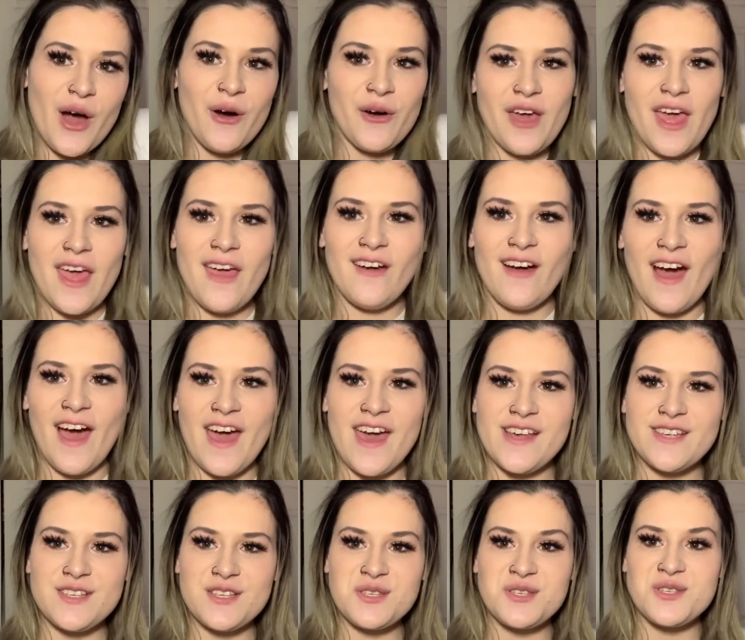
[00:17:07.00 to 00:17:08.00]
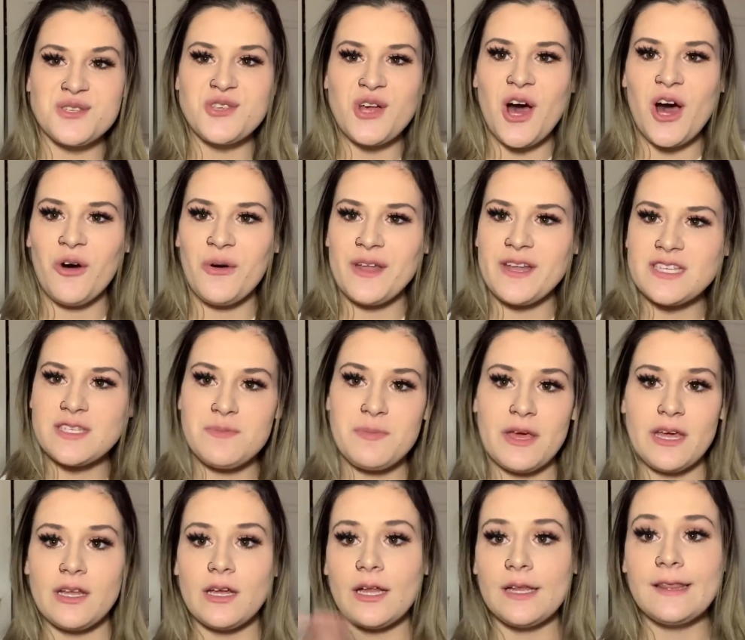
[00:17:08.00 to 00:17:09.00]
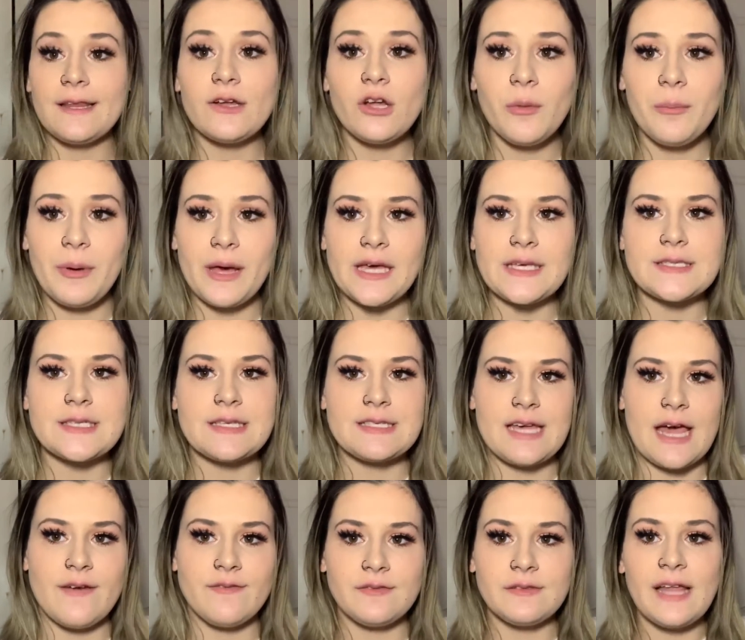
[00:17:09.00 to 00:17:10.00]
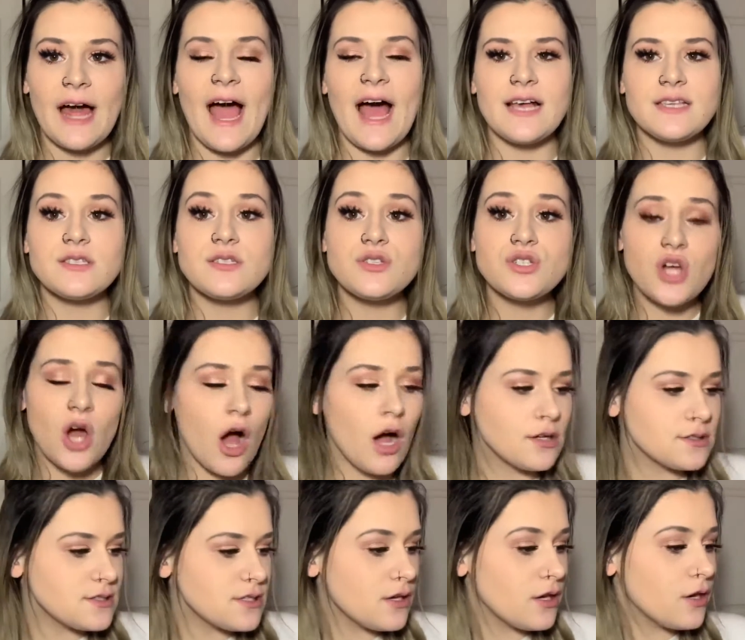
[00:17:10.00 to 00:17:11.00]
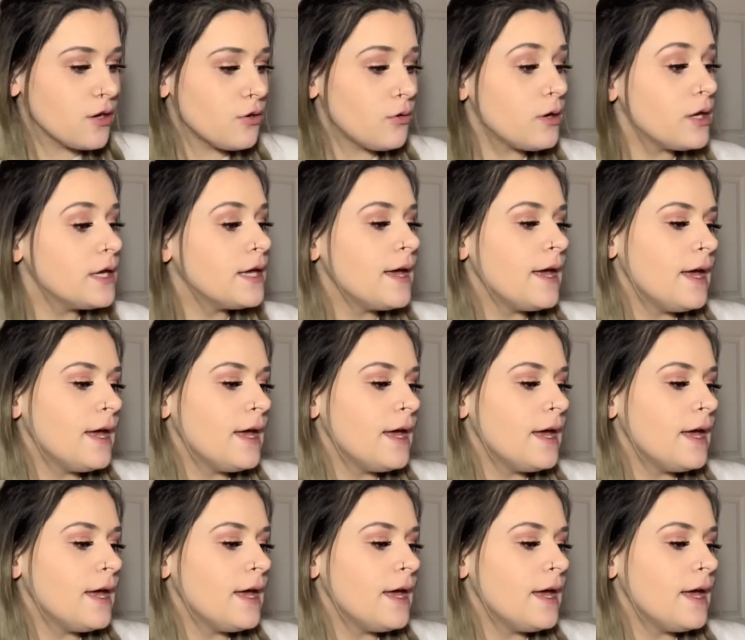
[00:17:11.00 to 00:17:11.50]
Okay guys, so it has been a little bit since I've last talked to you.